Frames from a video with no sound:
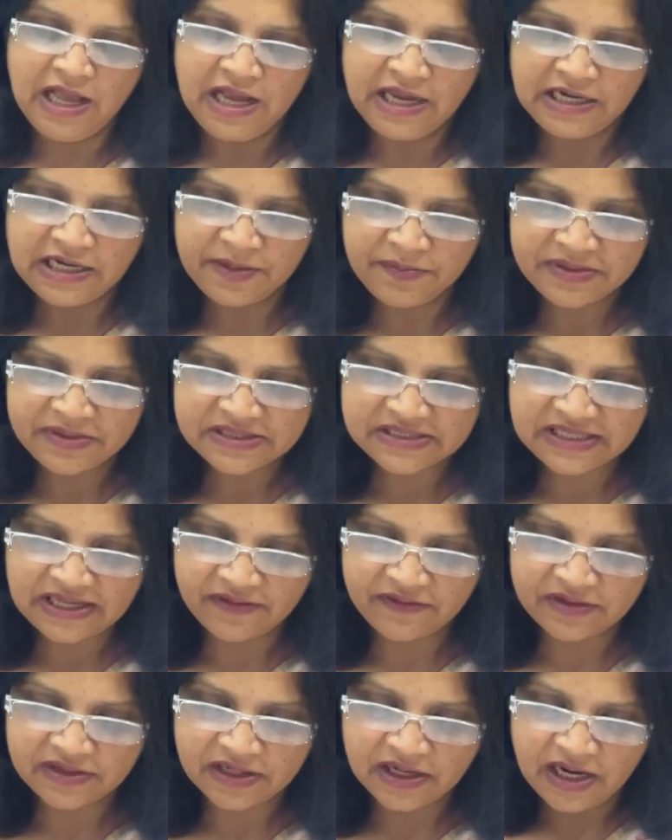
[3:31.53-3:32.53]
Number
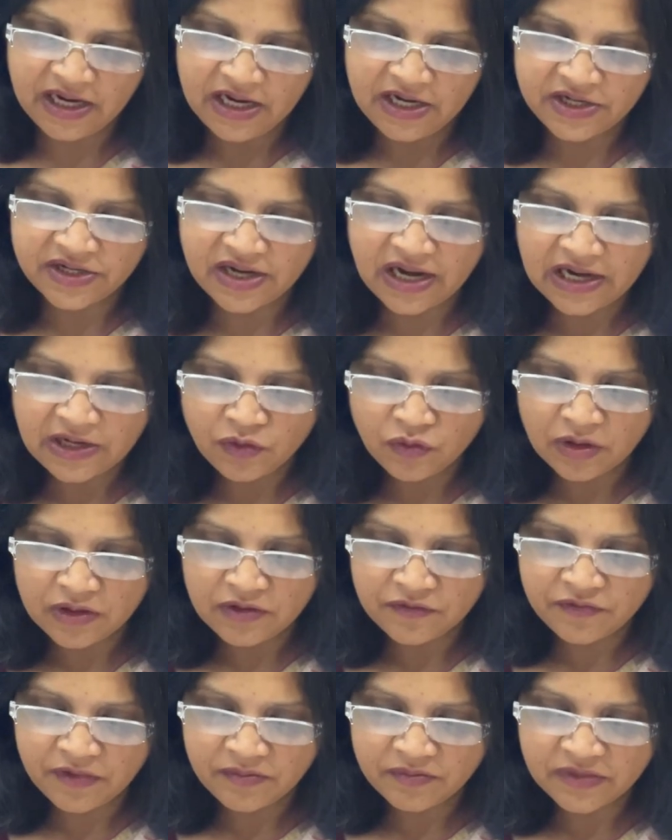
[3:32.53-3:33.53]
7. Try to
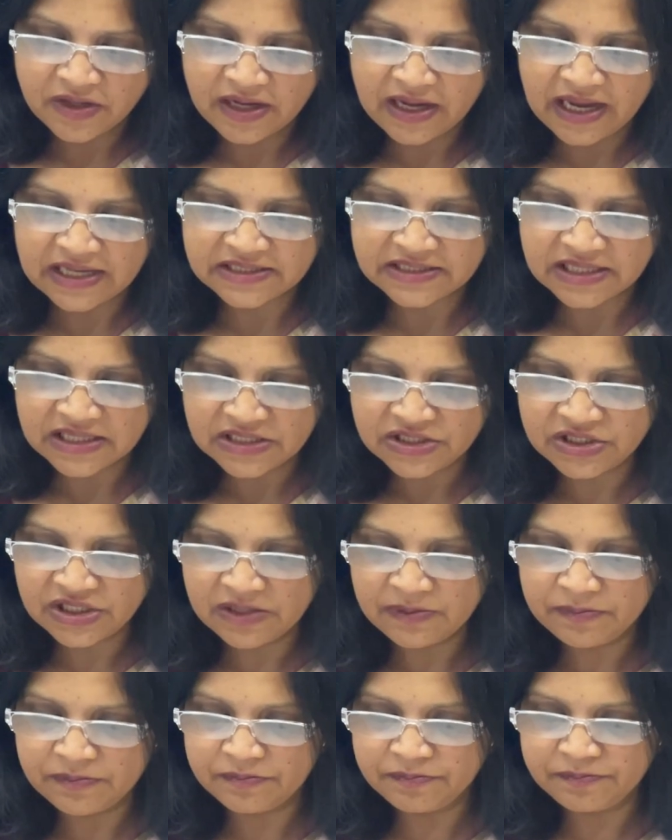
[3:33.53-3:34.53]
confirm the essential
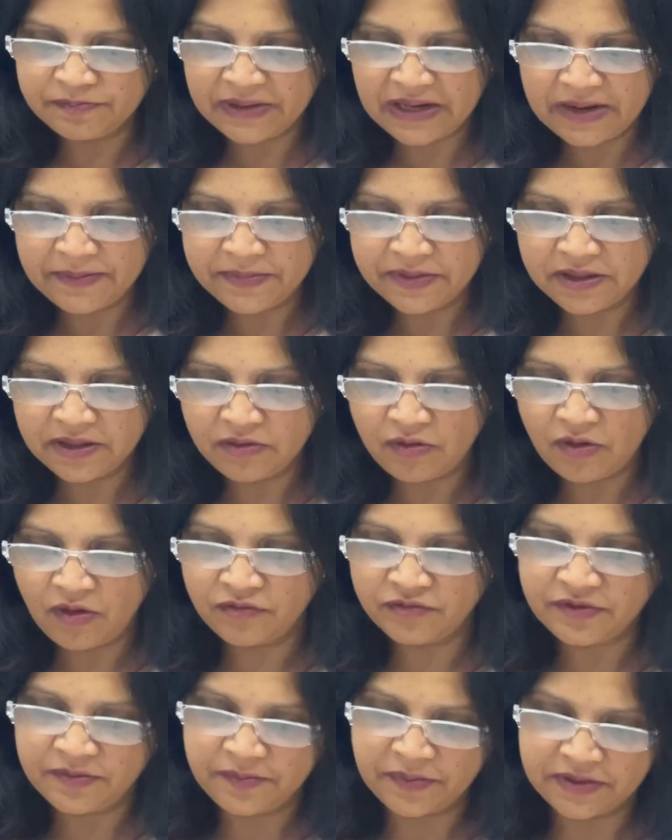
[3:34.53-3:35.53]
parameter
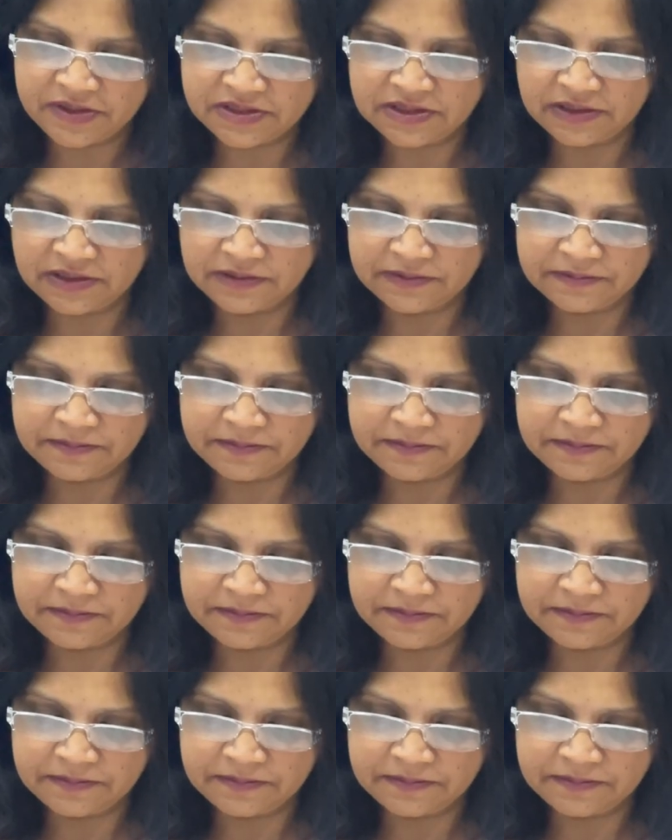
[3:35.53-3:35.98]
of the person.